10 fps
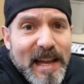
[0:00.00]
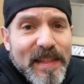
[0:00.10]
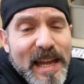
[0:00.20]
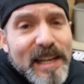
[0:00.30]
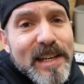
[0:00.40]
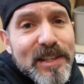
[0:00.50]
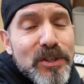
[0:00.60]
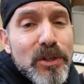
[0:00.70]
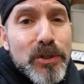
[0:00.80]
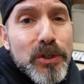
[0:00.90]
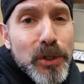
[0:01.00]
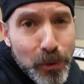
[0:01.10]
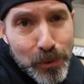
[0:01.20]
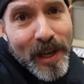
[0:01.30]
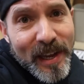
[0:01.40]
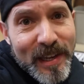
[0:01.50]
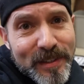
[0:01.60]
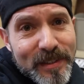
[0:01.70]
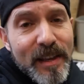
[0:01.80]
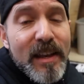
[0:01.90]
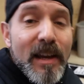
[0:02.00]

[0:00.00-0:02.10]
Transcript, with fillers: and that it is too nice